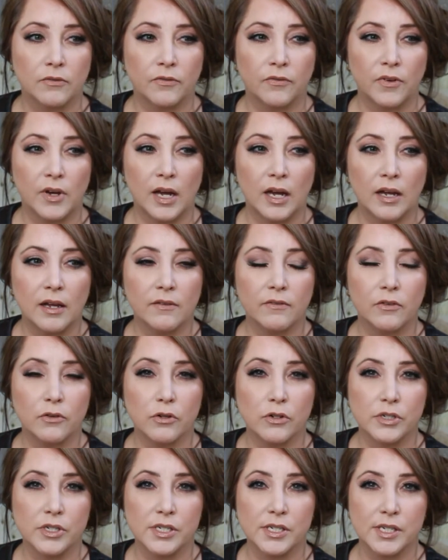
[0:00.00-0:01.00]
five
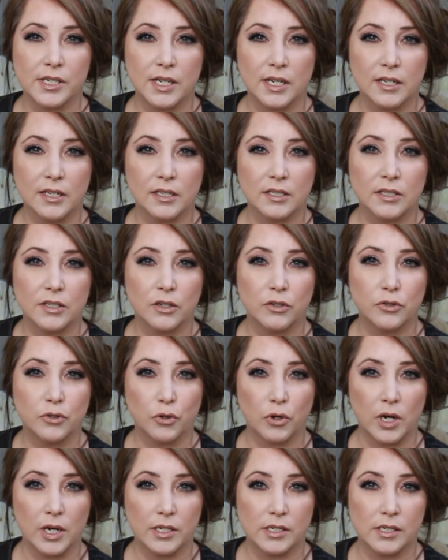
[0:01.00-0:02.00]
or six
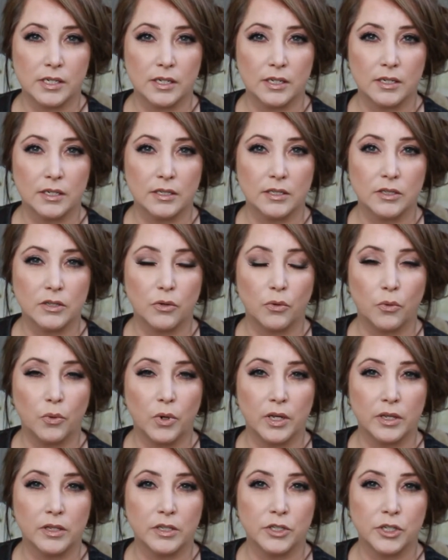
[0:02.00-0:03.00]
dresses
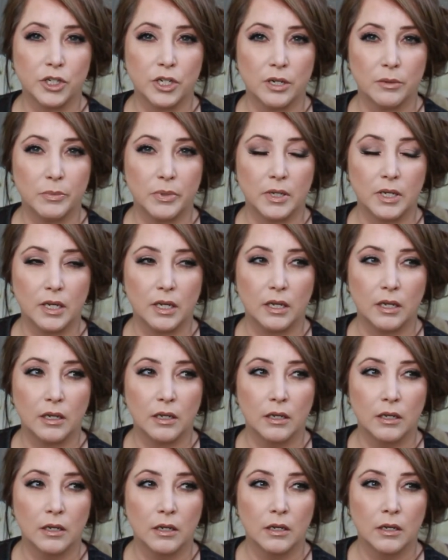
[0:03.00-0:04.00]
with
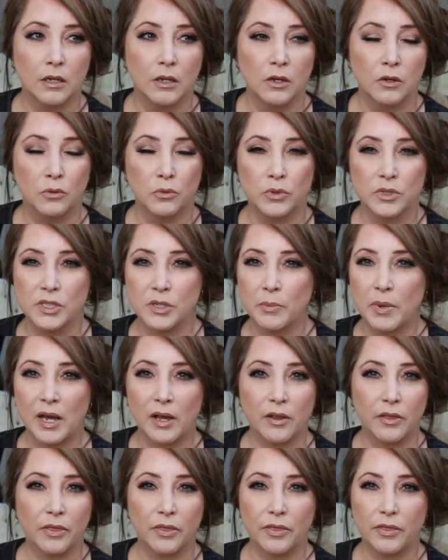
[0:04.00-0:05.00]
shipping, was
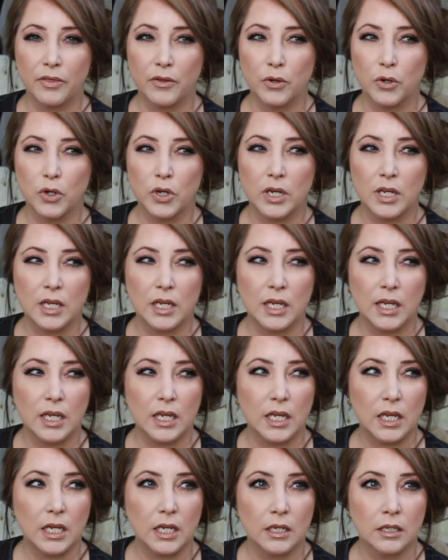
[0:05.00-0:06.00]
about
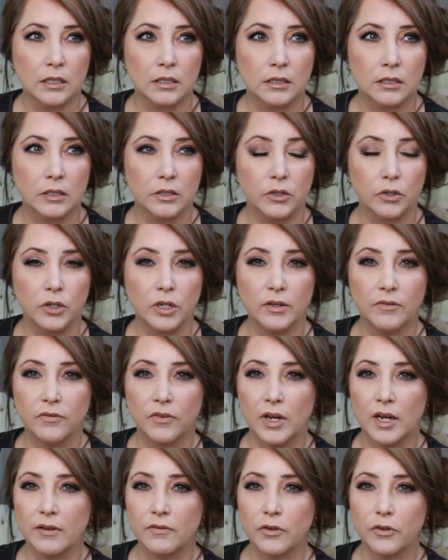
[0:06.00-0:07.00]
thirty,
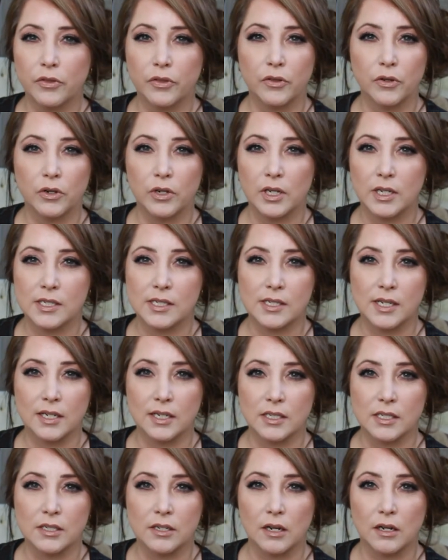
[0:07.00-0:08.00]
thirty-five or
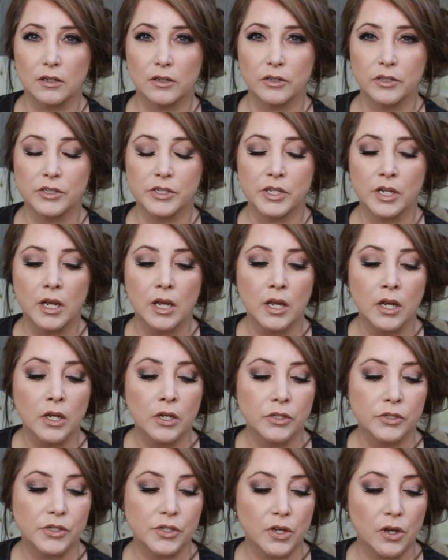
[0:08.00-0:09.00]
thirty-six dollars.
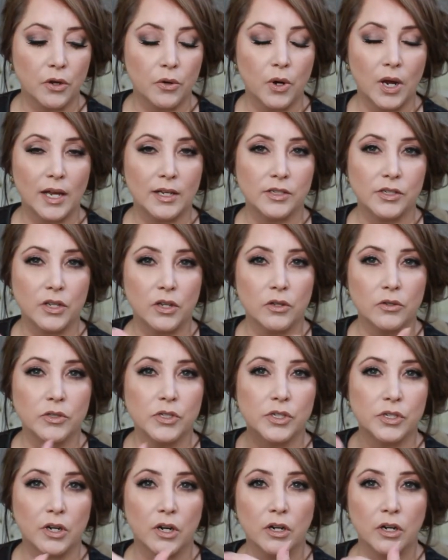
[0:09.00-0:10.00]
So as
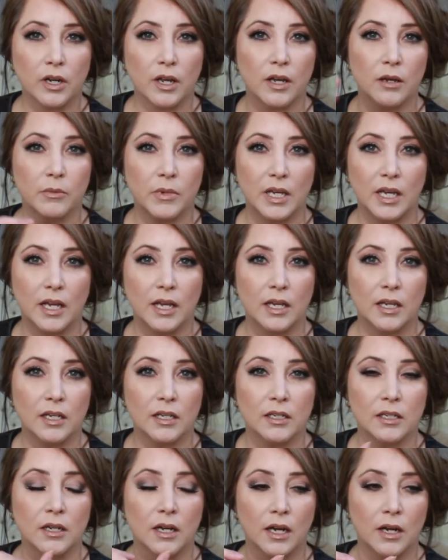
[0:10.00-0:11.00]
those start coming
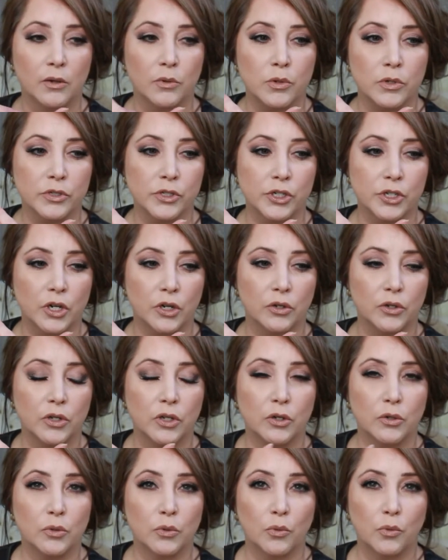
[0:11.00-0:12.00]
in, I will show
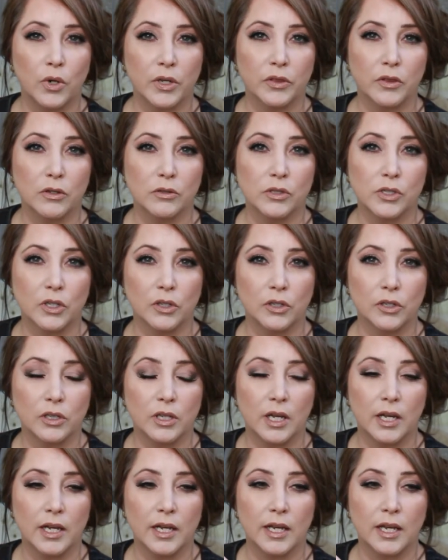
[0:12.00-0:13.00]
you what those look
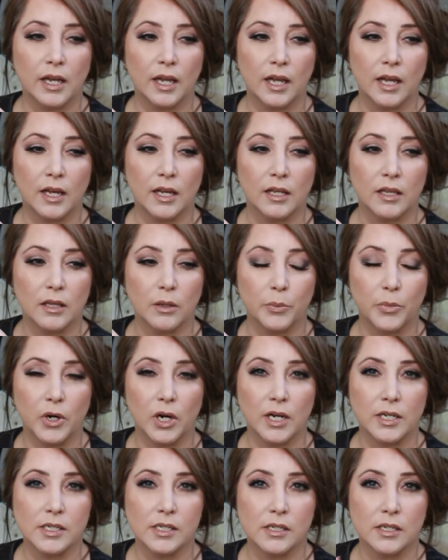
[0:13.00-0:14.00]
like and the
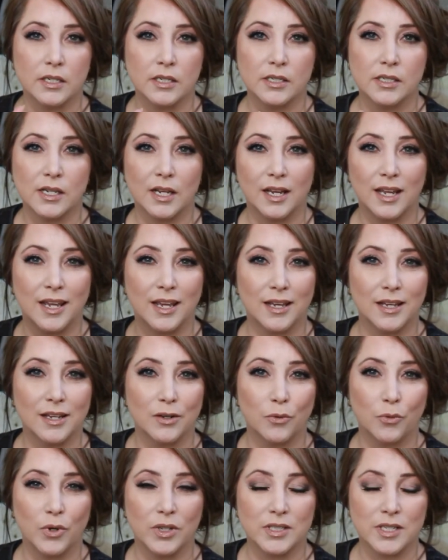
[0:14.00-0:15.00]
prices,
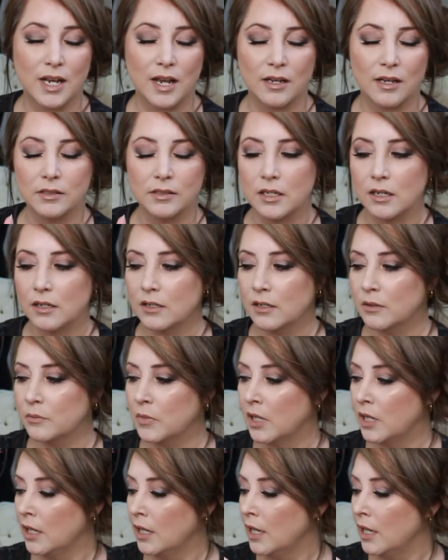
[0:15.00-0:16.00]
again, with tags on them.